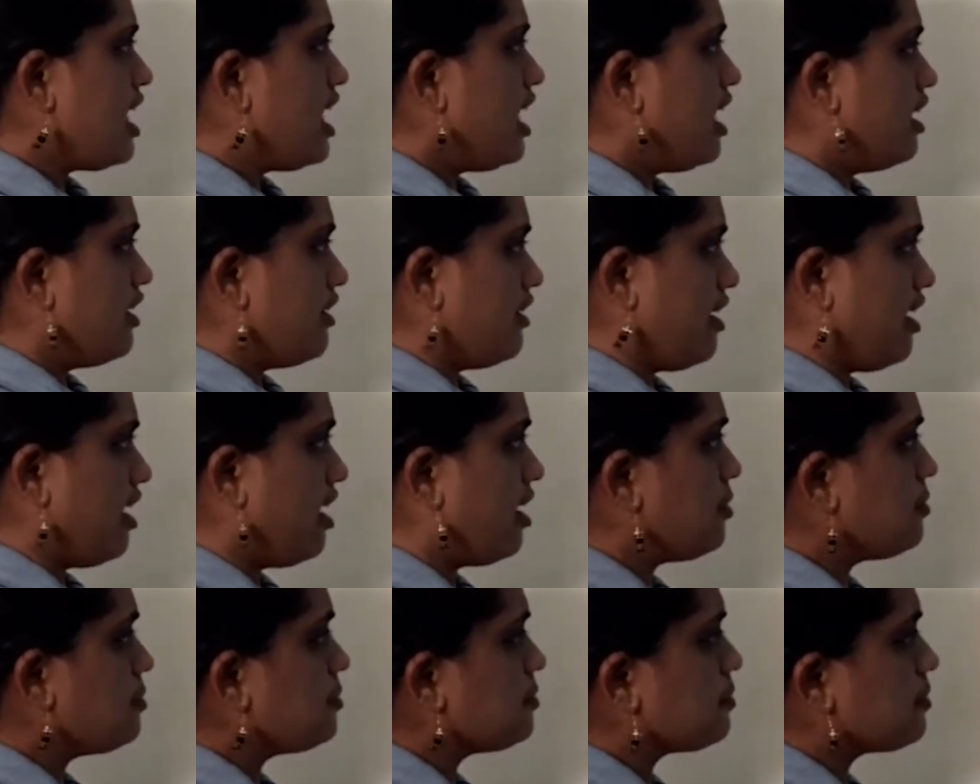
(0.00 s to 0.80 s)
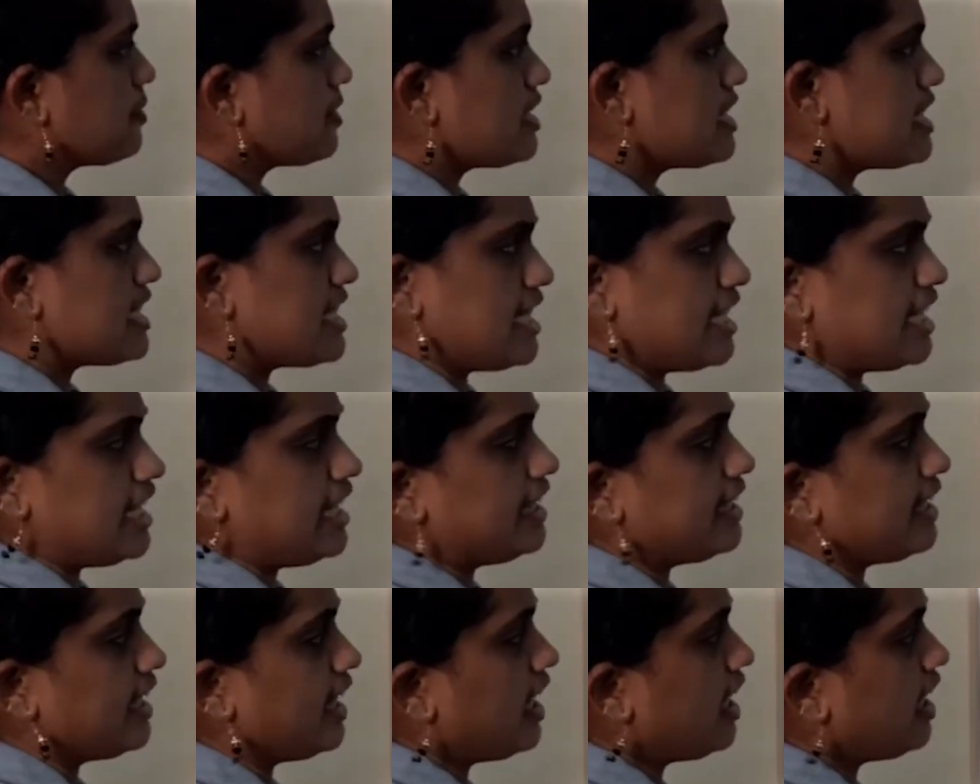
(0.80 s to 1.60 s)
Ram,
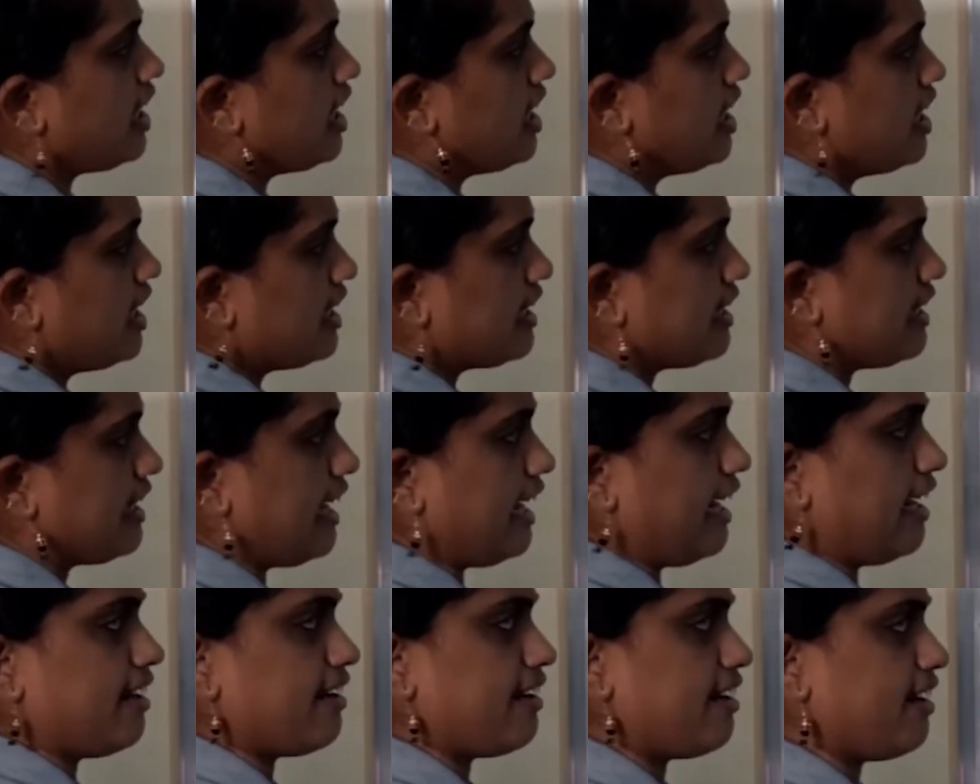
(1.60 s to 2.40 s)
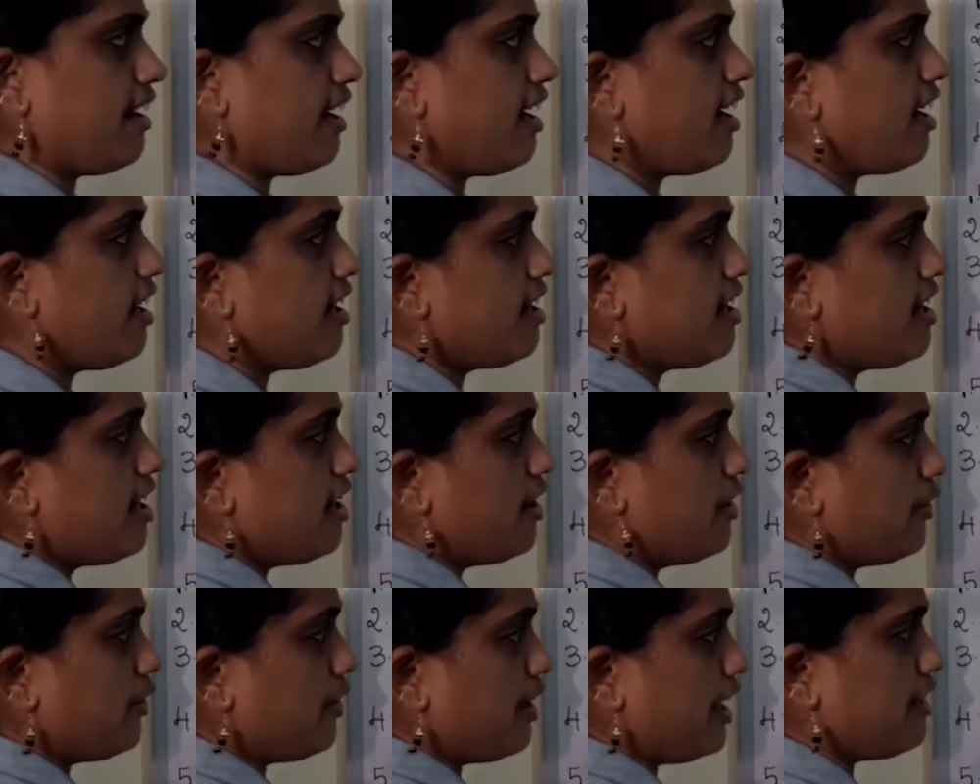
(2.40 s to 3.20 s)
Sita, Kerala,
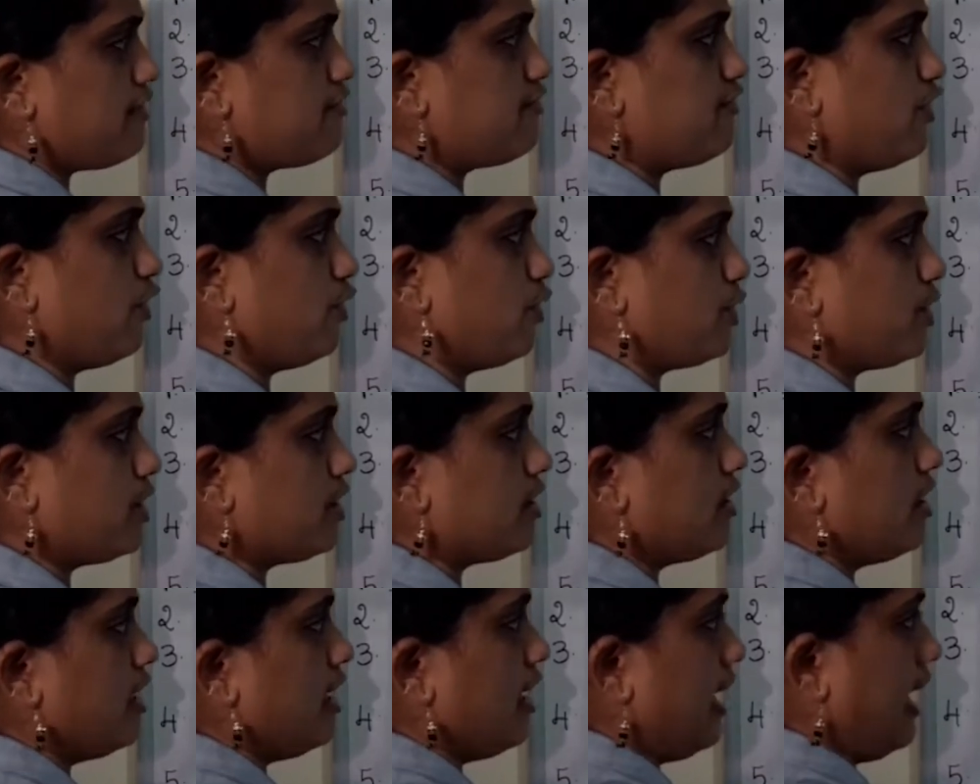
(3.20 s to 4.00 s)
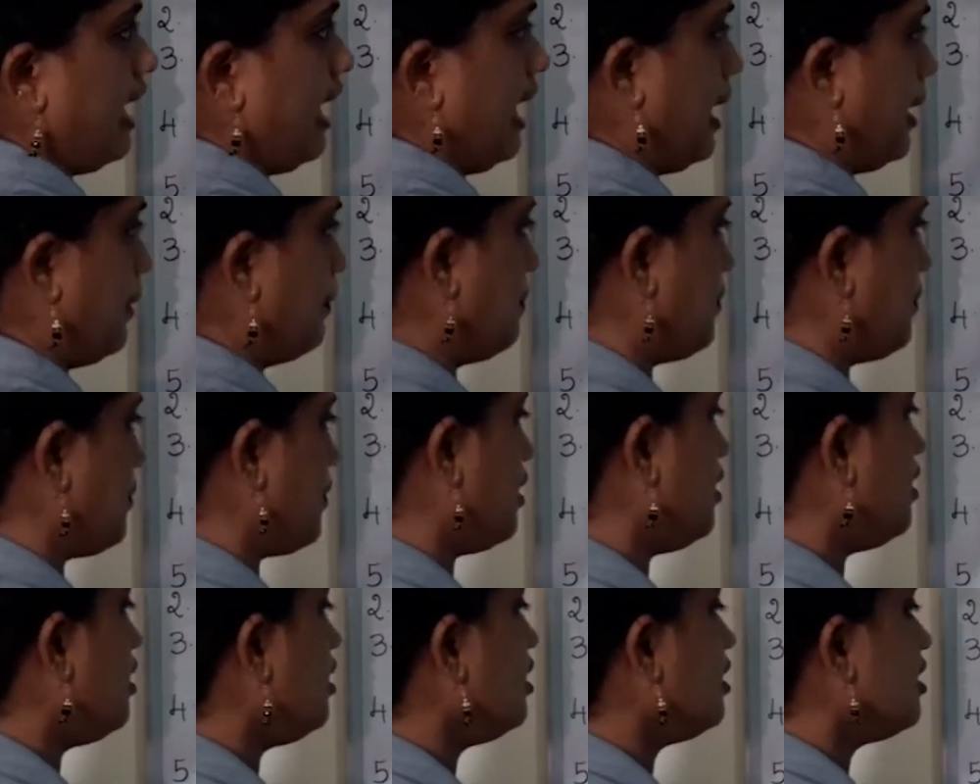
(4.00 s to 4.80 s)
Red Fort,
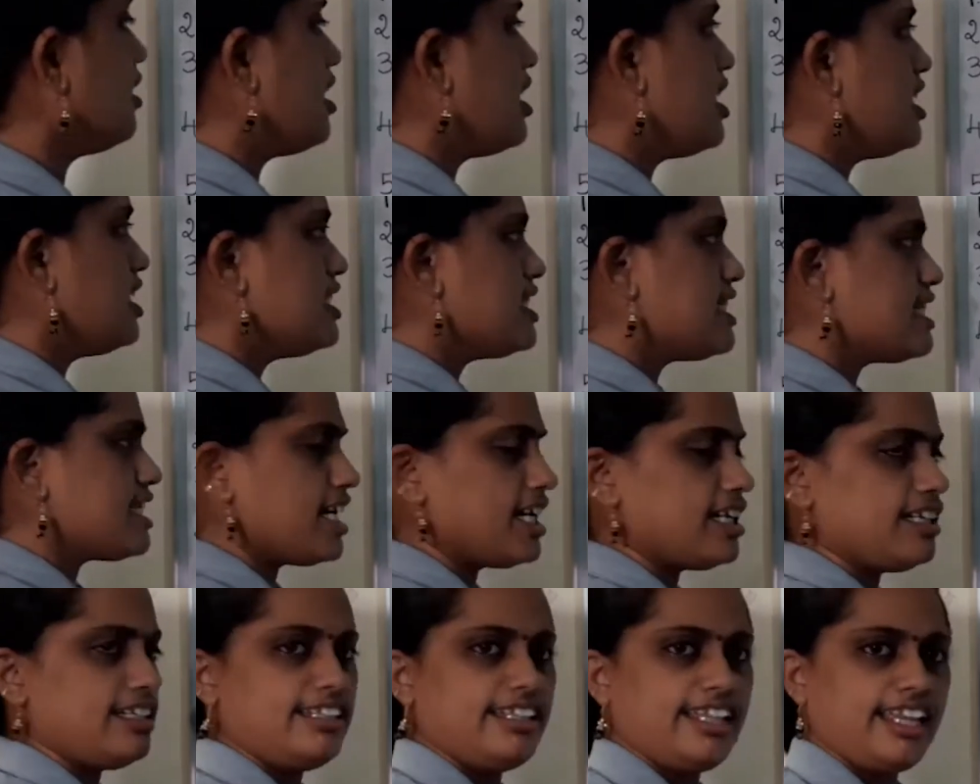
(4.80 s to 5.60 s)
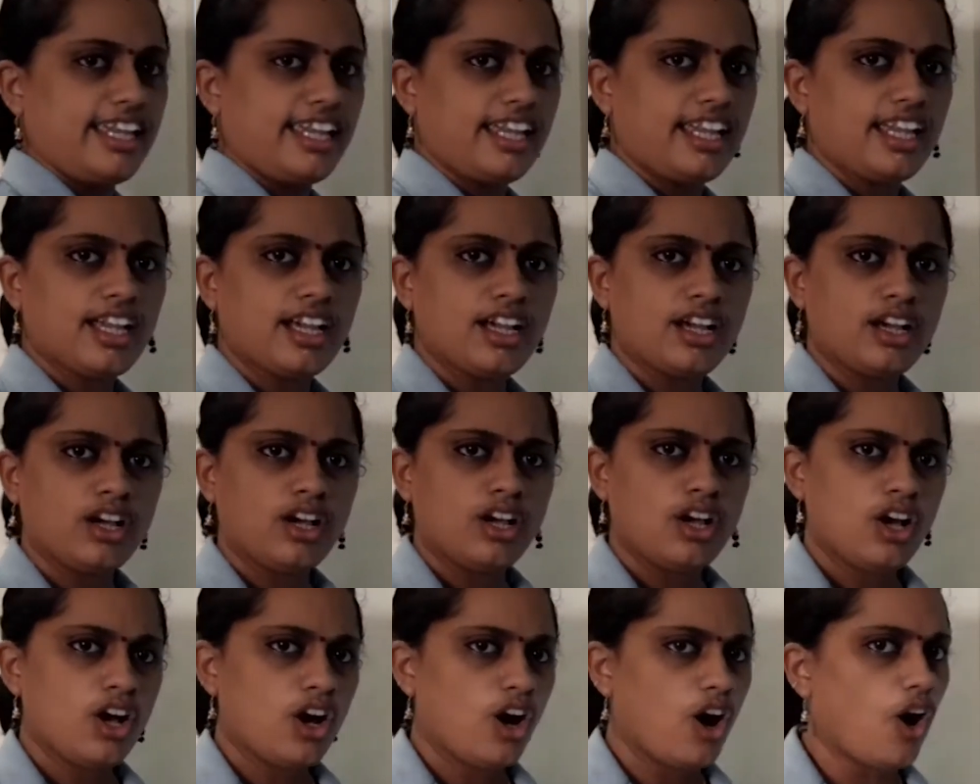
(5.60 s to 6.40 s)
April, Sunday.
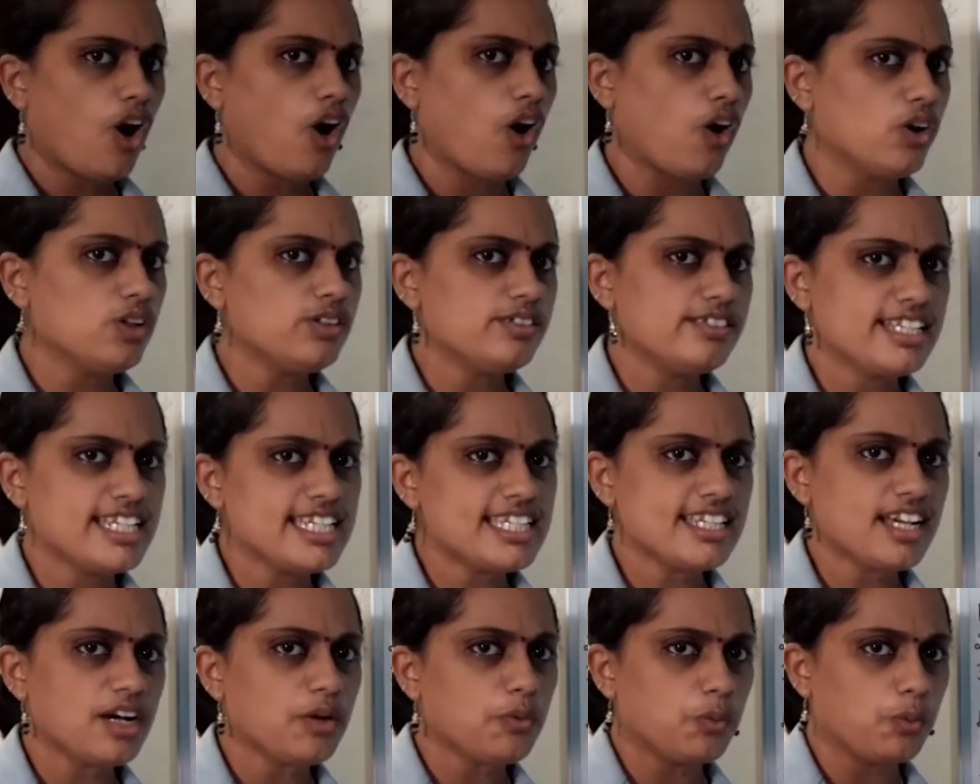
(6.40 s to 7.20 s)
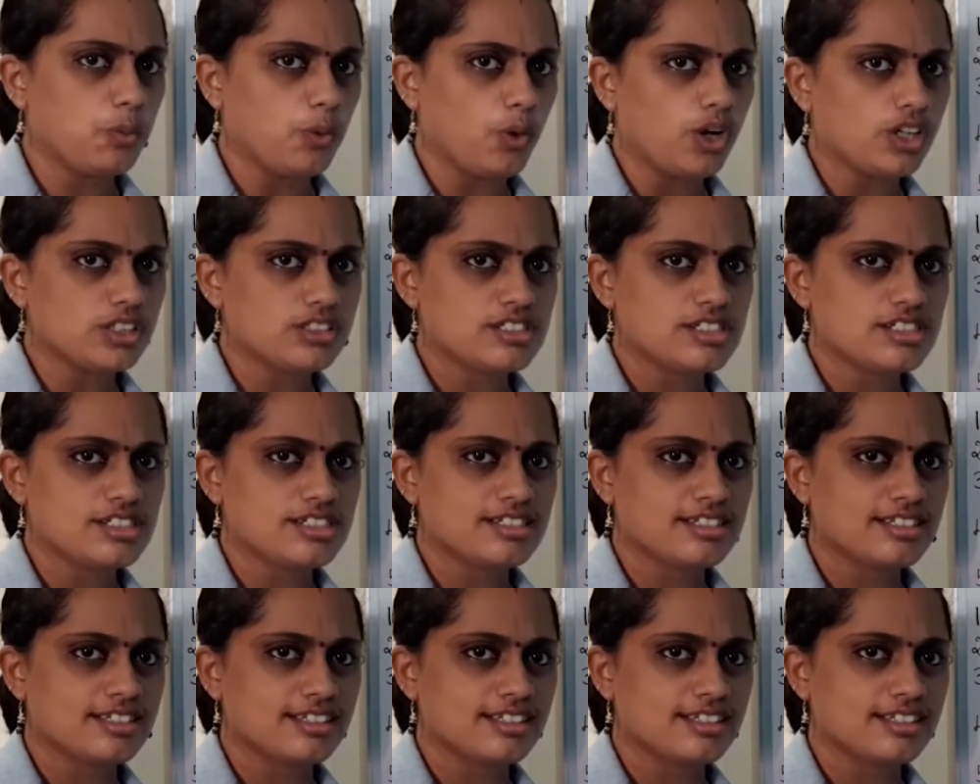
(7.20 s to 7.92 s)
All these are what?